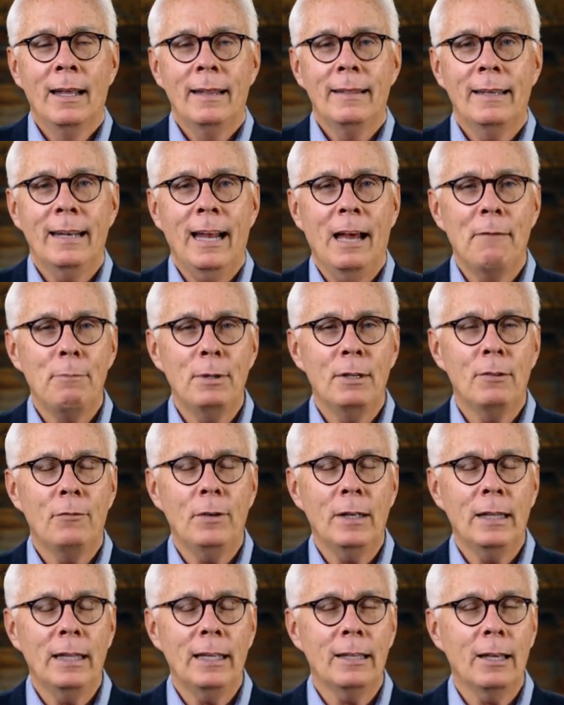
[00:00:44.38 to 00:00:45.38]
that I've been
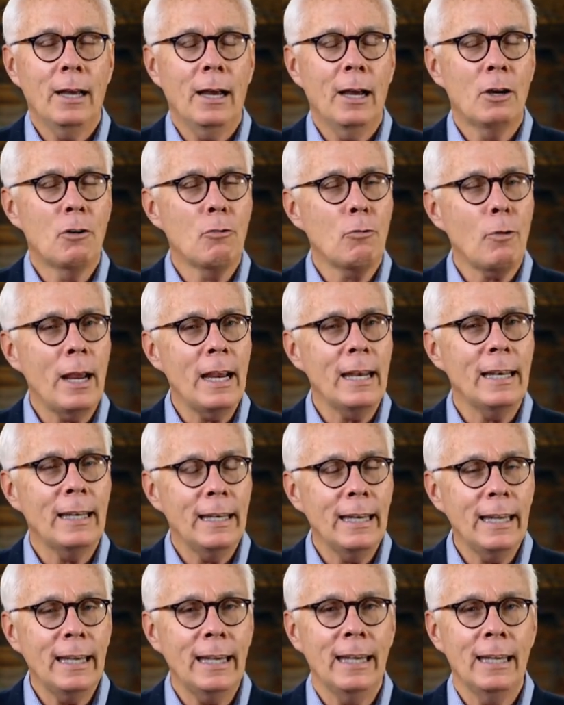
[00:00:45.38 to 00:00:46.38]
feeling a great
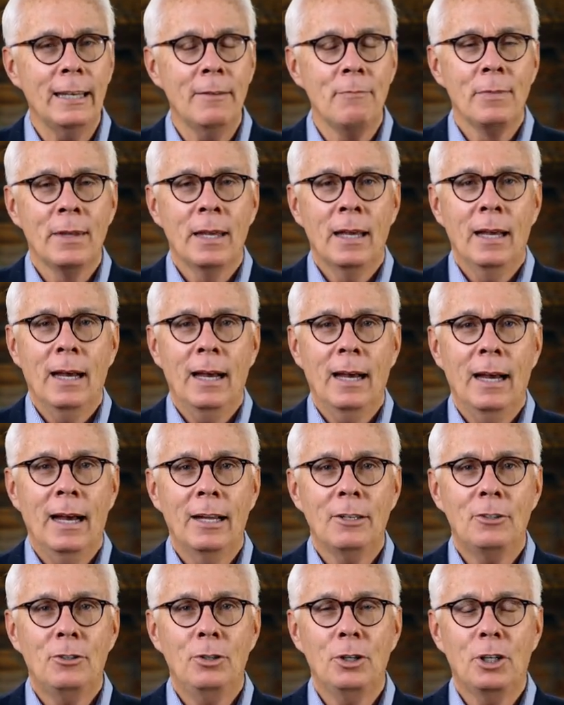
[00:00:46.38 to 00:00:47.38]
need
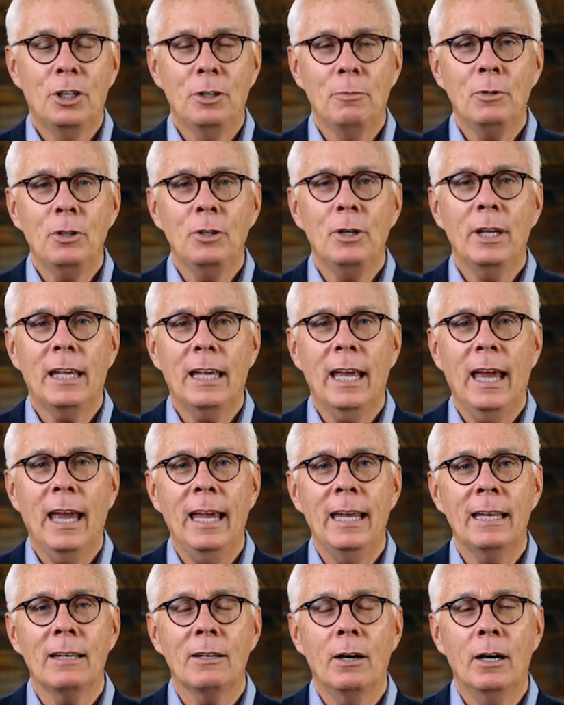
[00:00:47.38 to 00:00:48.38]
to
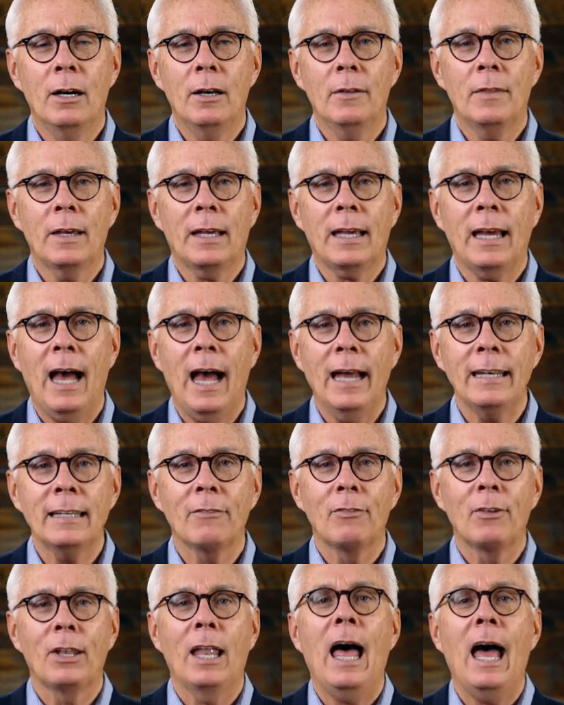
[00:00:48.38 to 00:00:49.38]
communicate the kind
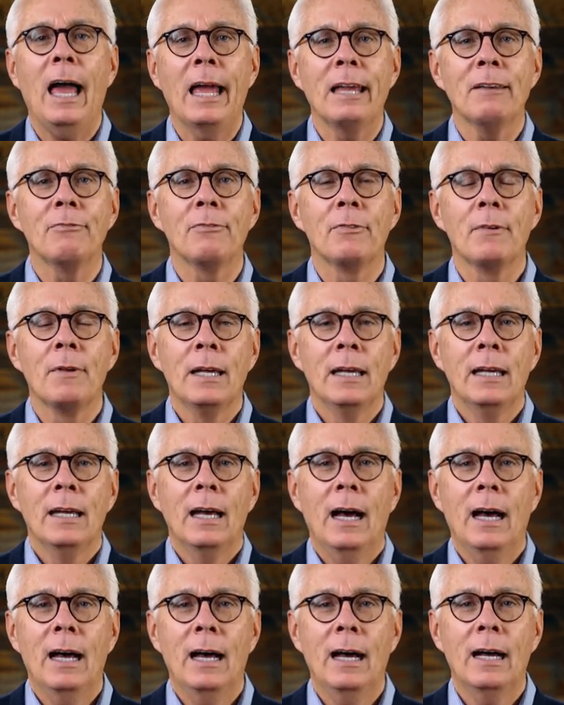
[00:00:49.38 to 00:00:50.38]
of life
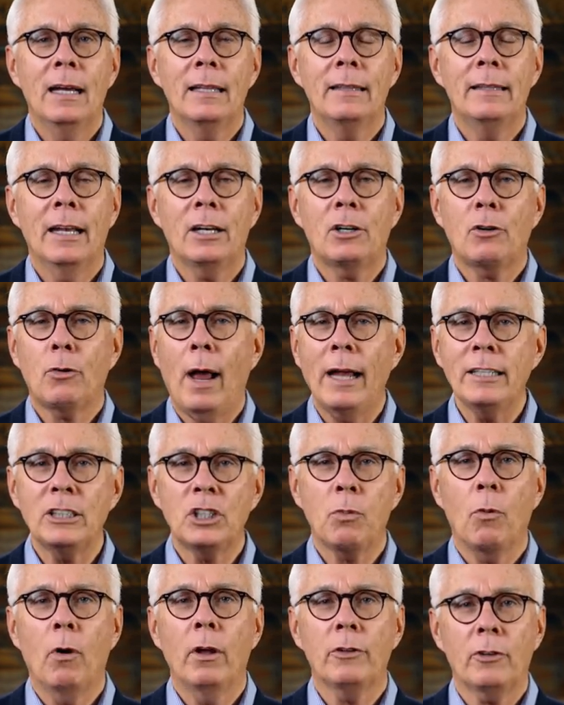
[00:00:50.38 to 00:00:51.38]
that
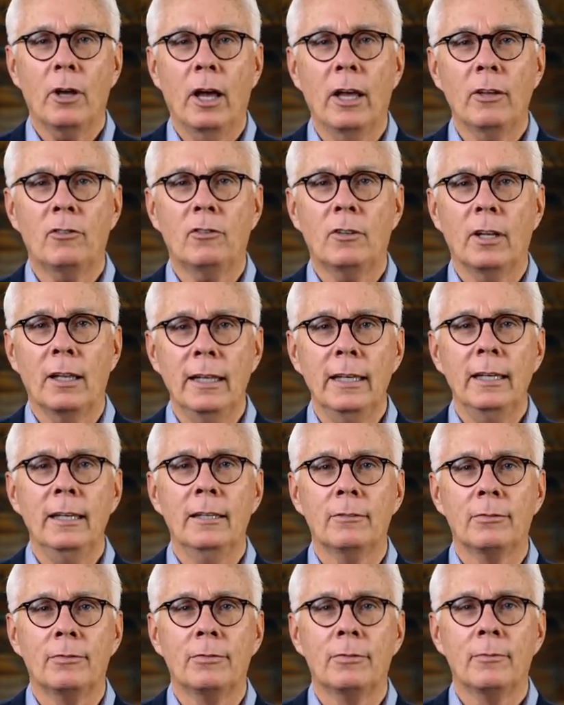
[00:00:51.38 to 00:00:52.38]
Christ wants us to
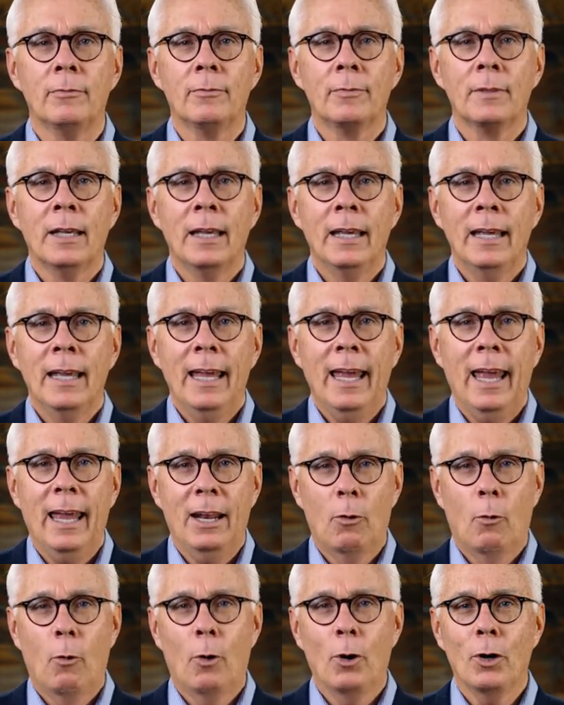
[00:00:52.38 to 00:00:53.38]
live in
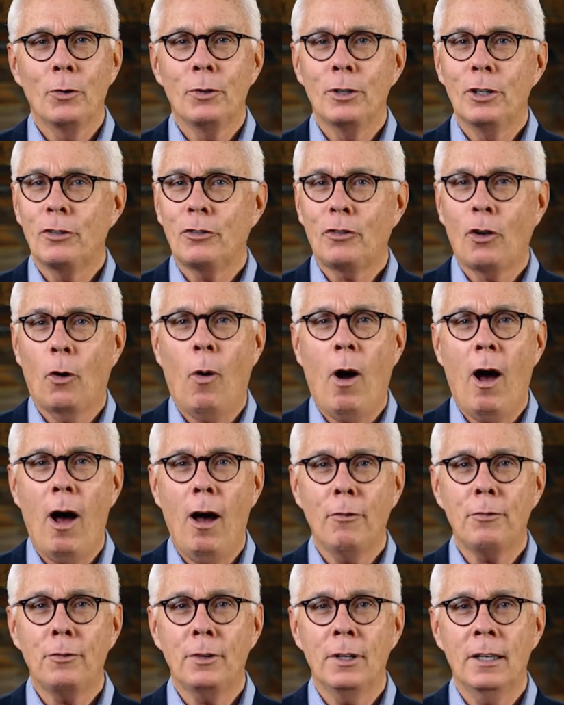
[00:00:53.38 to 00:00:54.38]
a world that is so
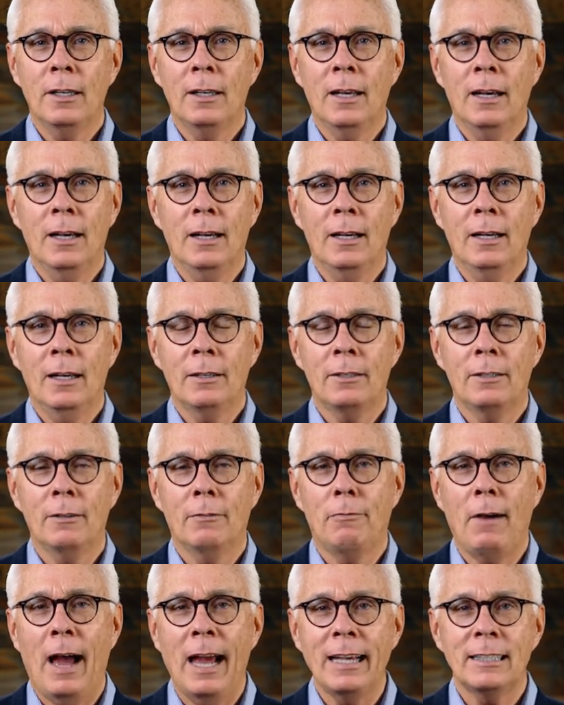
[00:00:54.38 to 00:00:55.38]
often
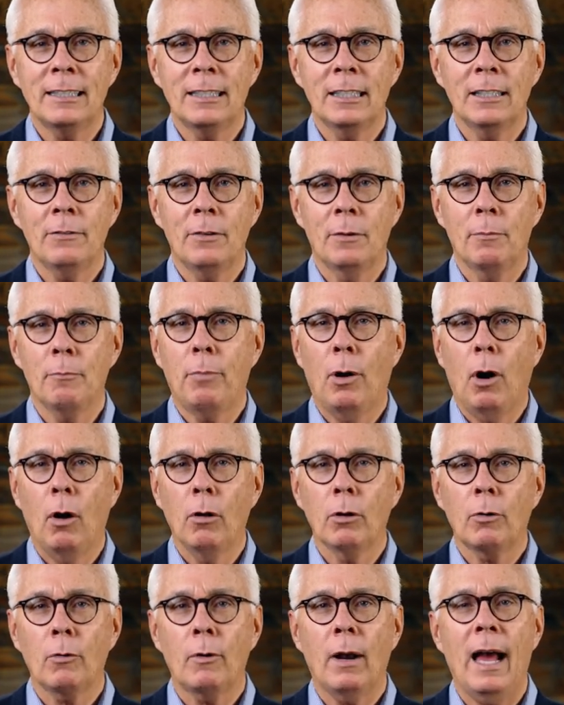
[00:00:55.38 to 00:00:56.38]
divisive and
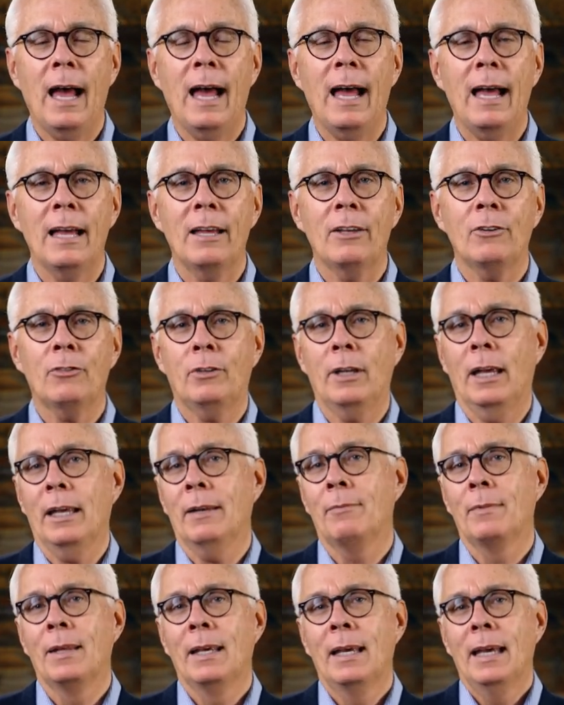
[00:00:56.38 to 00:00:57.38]
polarized
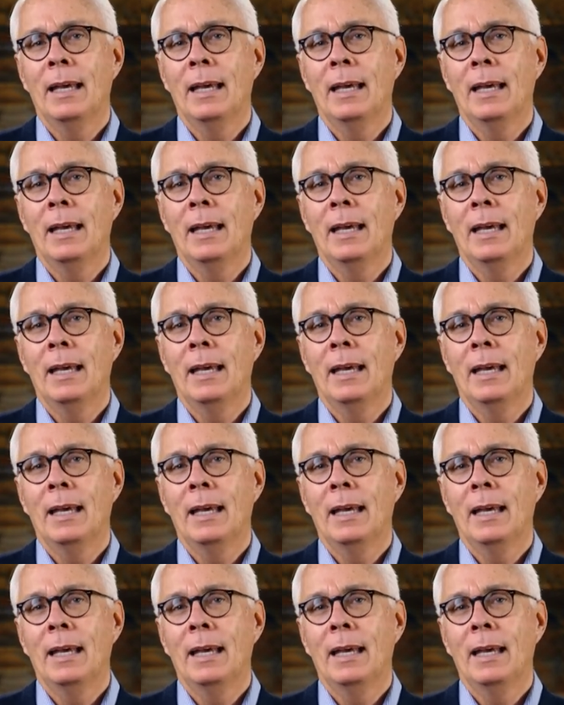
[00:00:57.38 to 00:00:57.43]
and